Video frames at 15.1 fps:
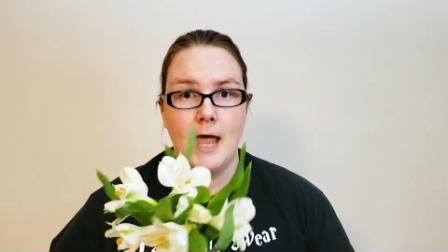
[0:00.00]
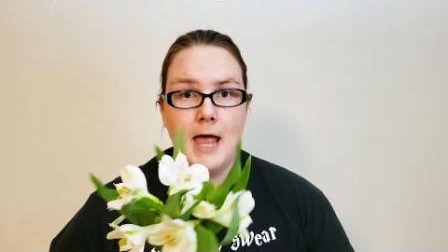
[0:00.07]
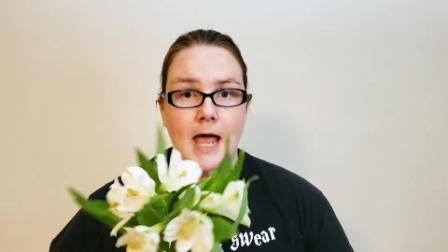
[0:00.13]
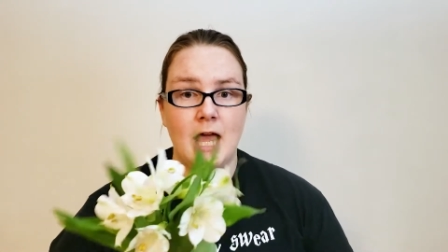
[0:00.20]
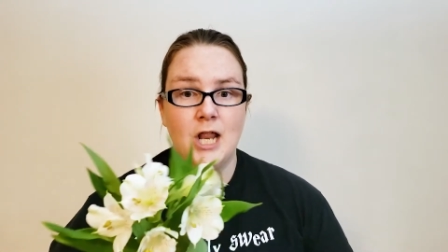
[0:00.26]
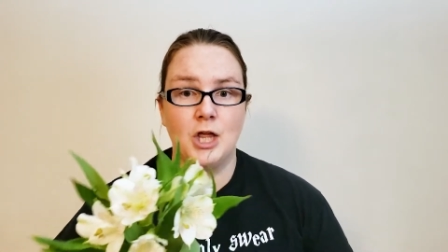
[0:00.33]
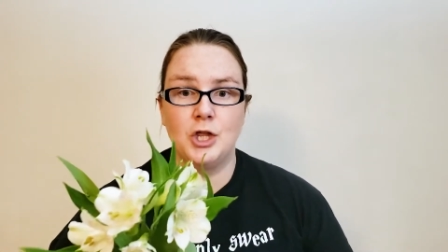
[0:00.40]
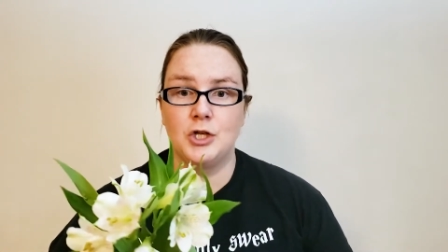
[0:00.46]

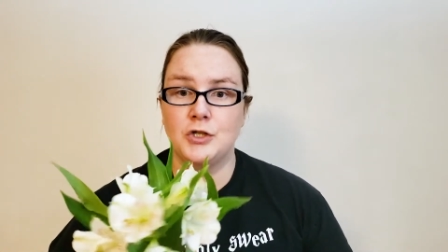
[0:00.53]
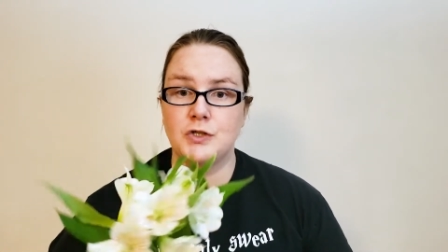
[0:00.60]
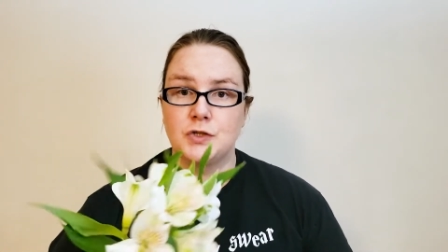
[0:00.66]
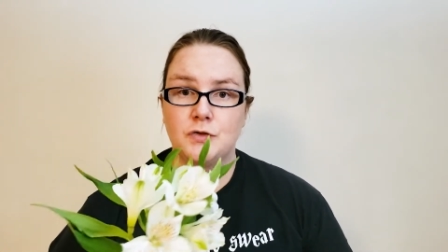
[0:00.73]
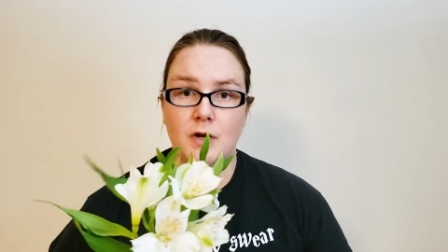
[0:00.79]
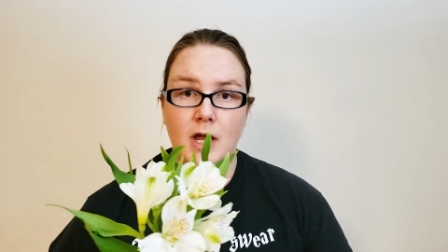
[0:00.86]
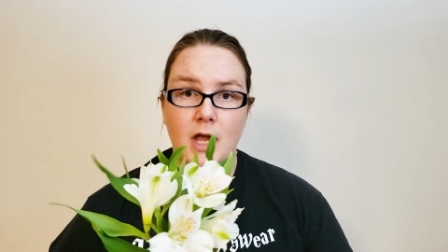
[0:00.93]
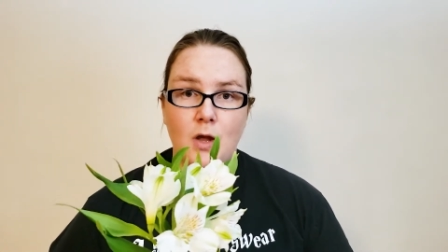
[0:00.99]
and it looks
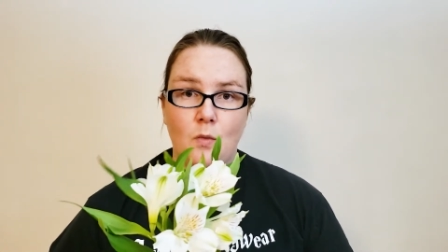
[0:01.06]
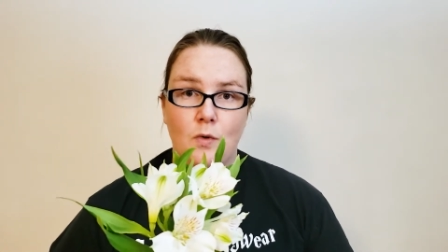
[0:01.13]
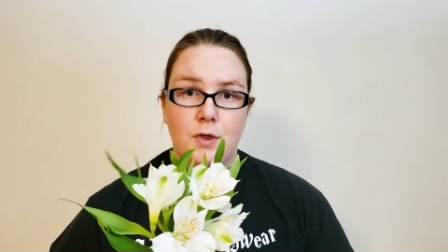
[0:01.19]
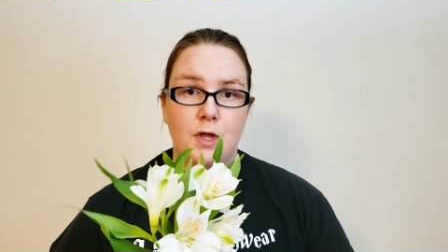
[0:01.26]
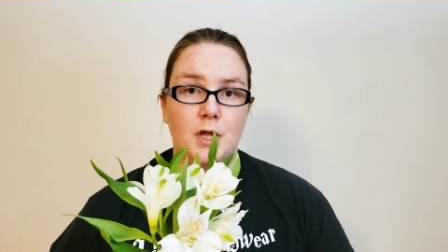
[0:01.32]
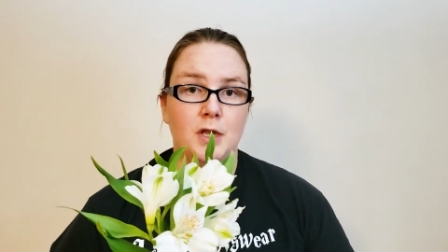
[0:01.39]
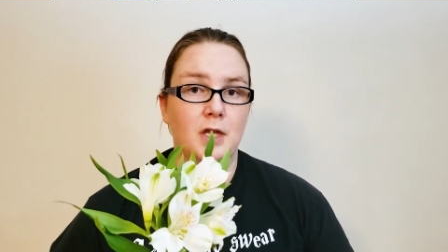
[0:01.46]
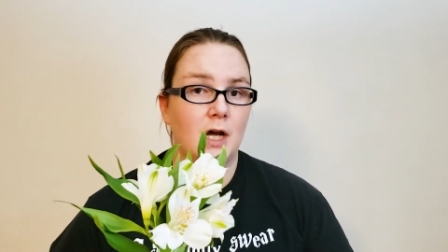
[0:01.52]
great with
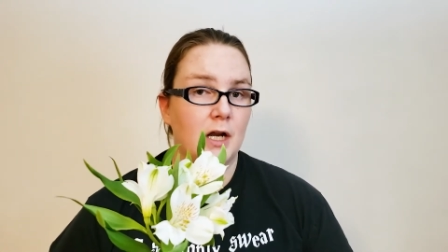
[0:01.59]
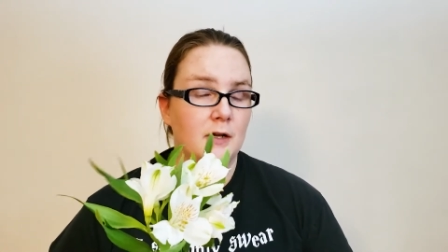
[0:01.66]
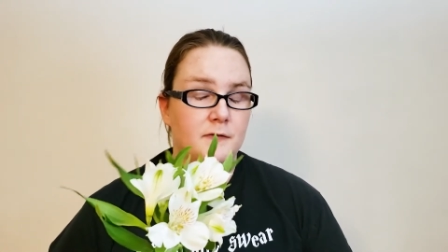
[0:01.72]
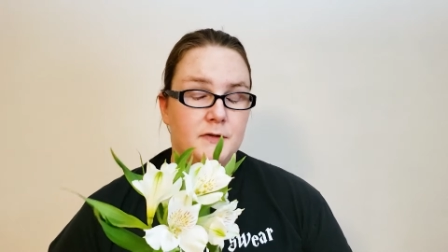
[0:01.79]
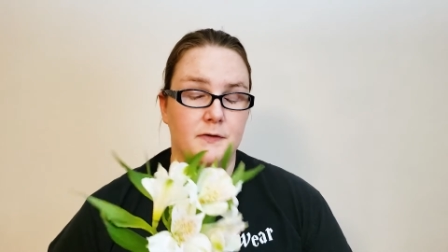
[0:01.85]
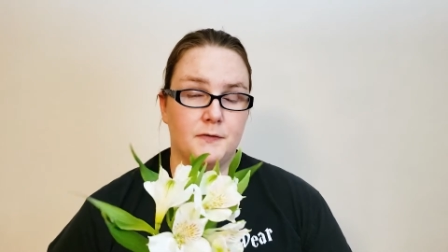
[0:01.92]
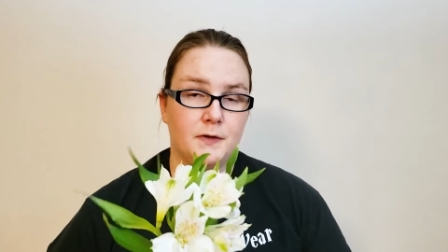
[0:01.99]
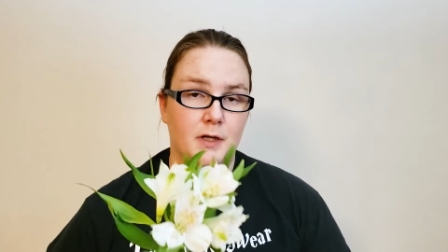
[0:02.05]
a lot of
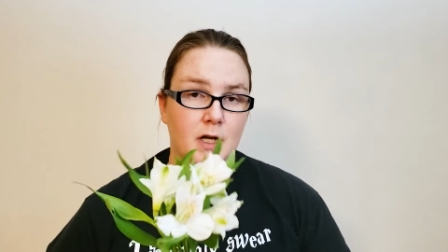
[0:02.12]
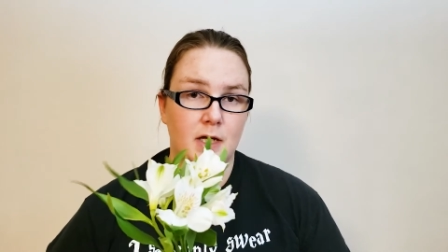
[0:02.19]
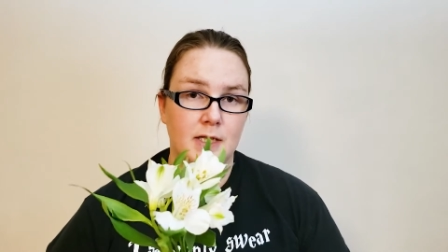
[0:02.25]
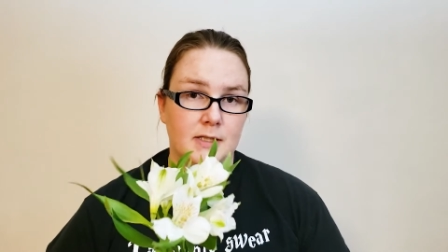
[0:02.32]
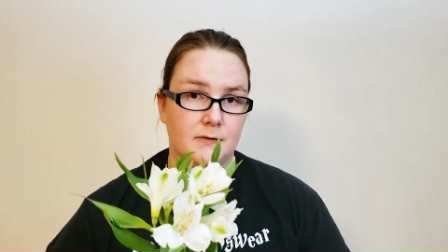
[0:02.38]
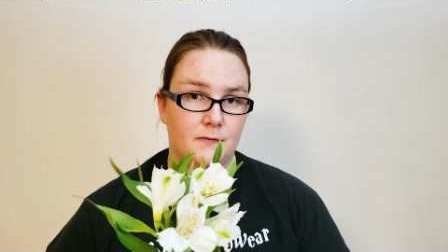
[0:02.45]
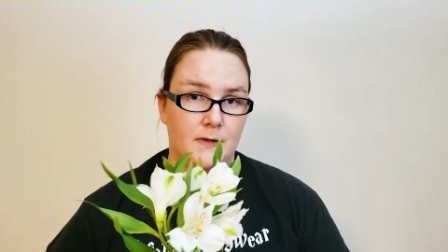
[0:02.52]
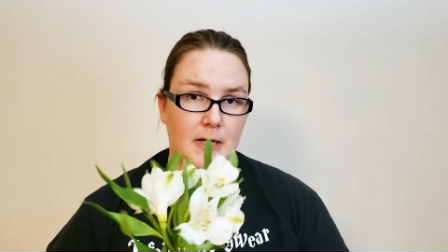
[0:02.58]
different
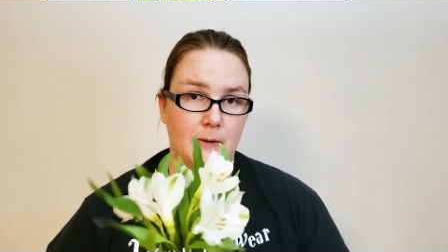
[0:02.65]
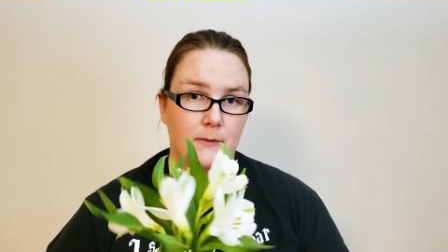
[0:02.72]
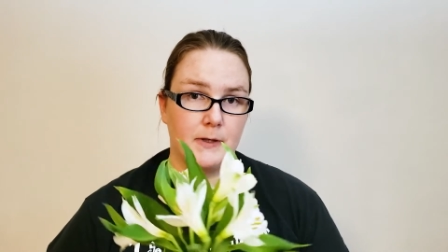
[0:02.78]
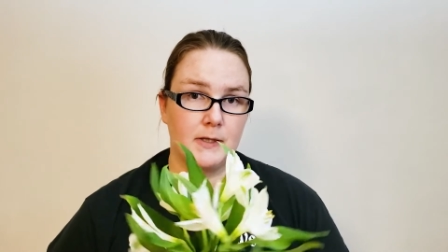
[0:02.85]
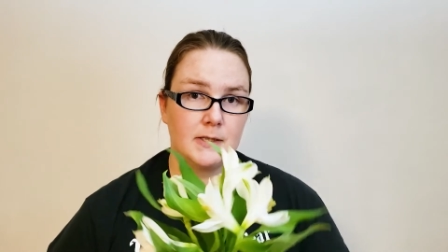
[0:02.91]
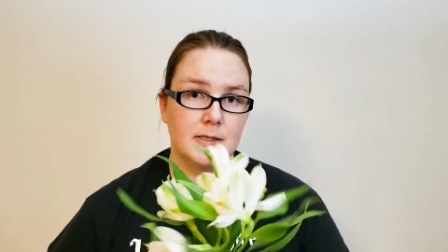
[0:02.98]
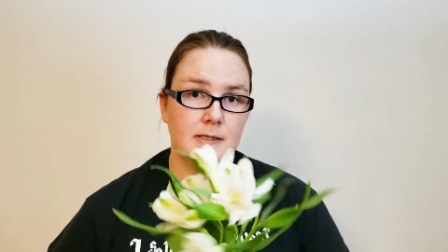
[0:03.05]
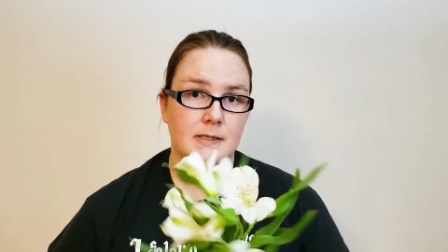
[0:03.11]
kinds of
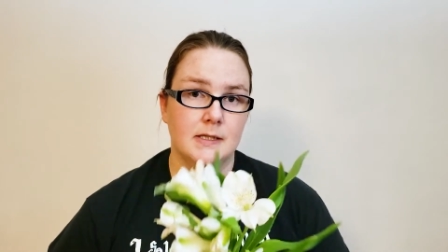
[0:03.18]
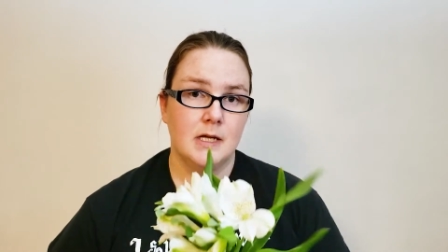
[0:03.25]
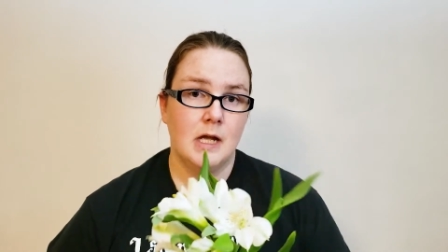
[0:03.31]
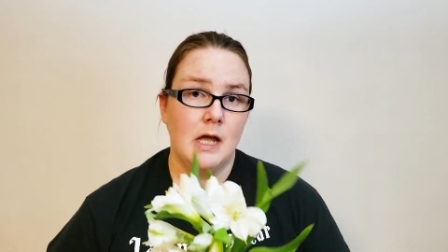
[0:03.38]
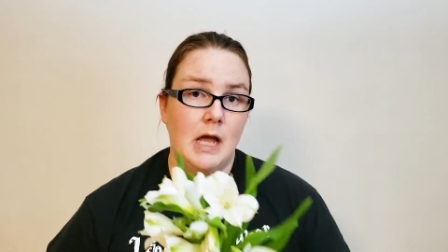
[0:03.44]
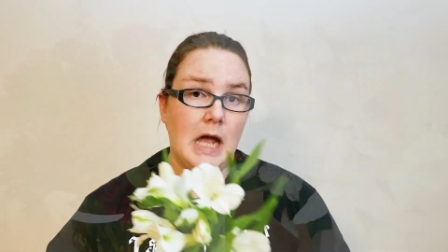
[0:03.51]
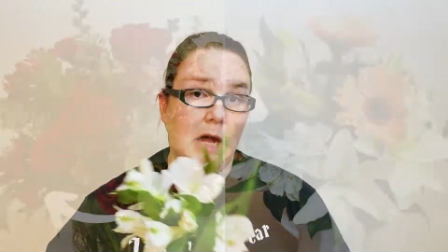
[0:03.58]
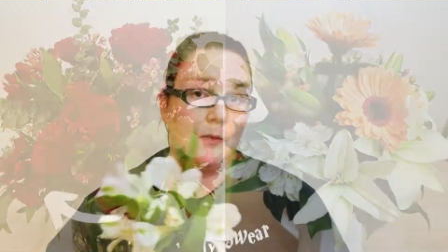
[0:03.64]
flowers. I